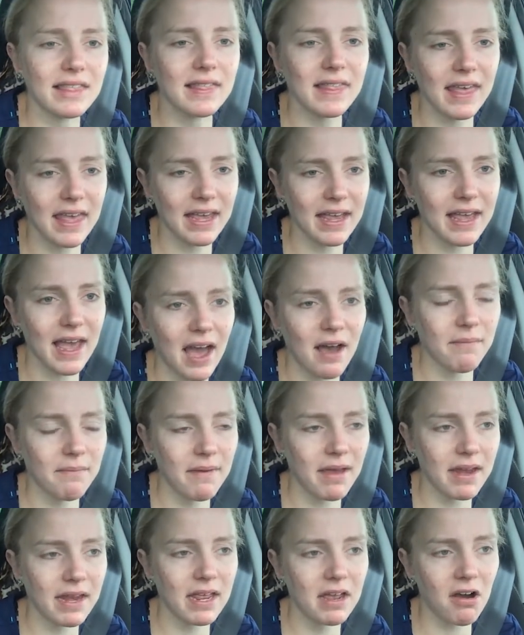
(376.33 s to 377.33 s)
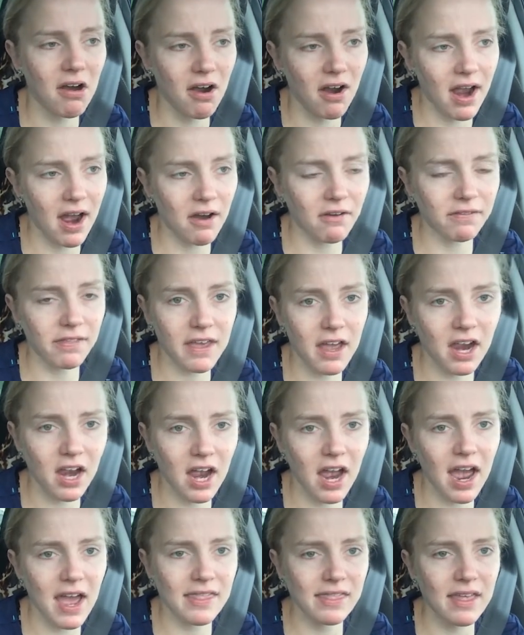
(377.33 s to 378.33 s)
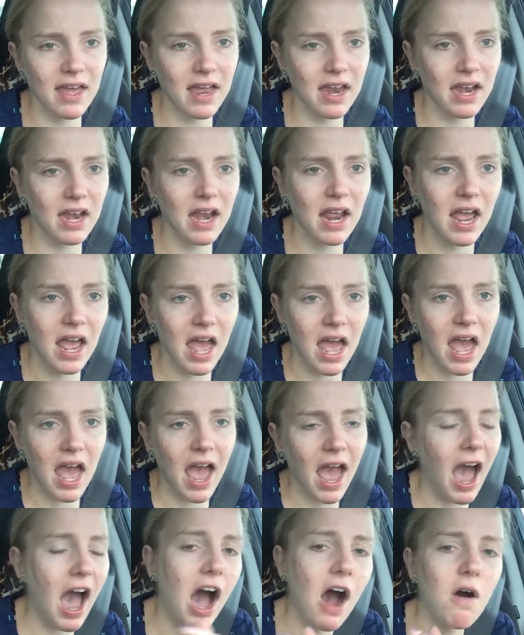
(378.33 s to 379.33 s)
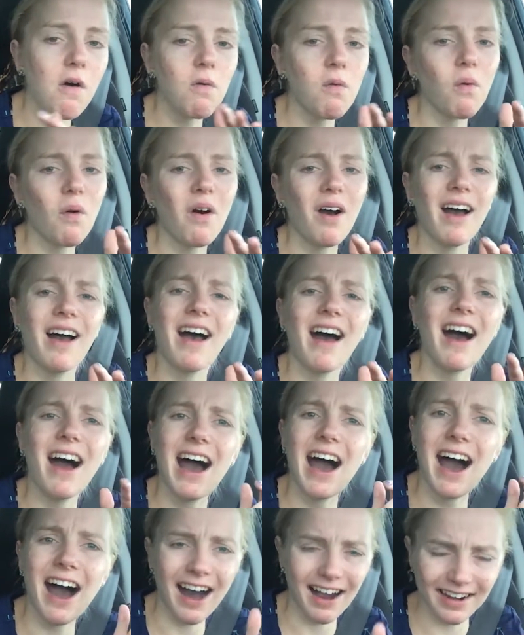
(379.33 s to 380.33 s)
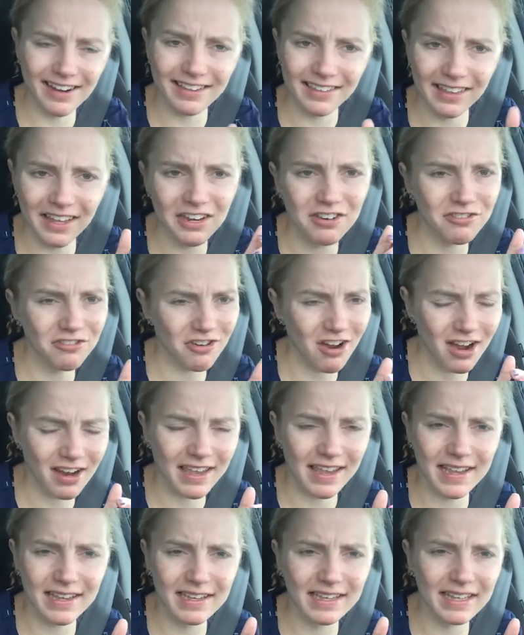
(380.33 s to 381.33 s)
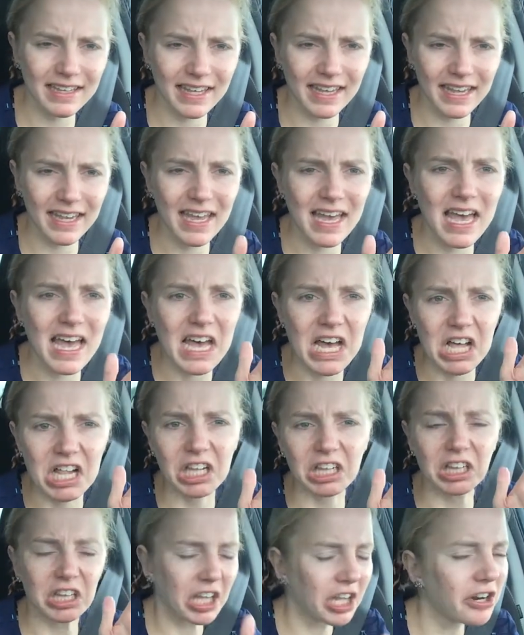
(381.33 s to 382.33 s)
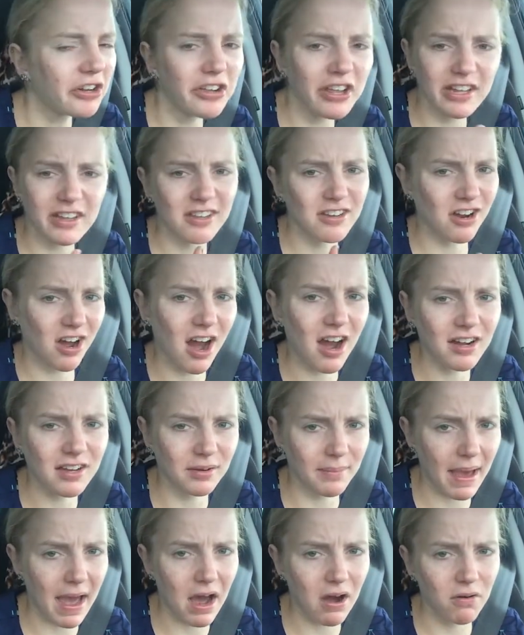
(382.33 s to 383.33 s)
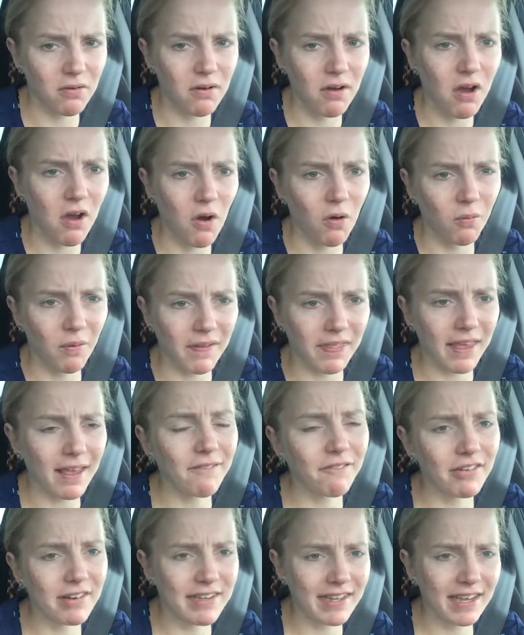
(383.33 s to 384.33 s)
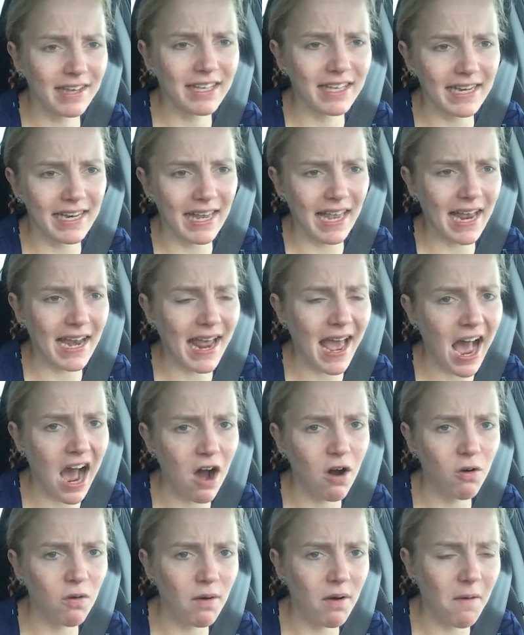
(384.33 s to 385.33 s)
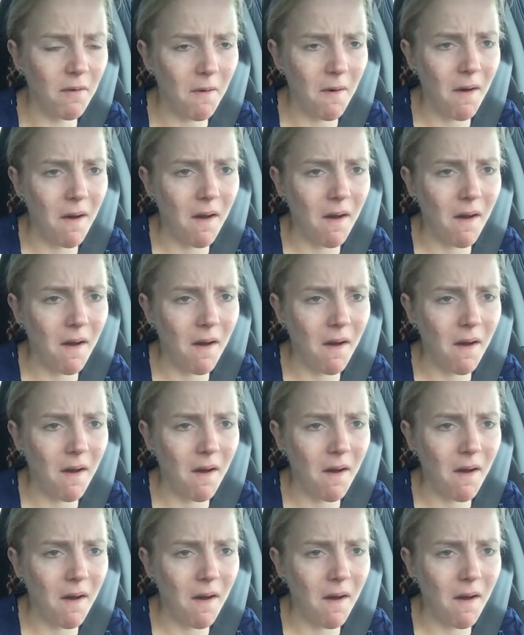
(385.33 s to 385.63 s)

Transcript: think how many are out there and then how honestly, shockingly, little it's talked about with infertility and how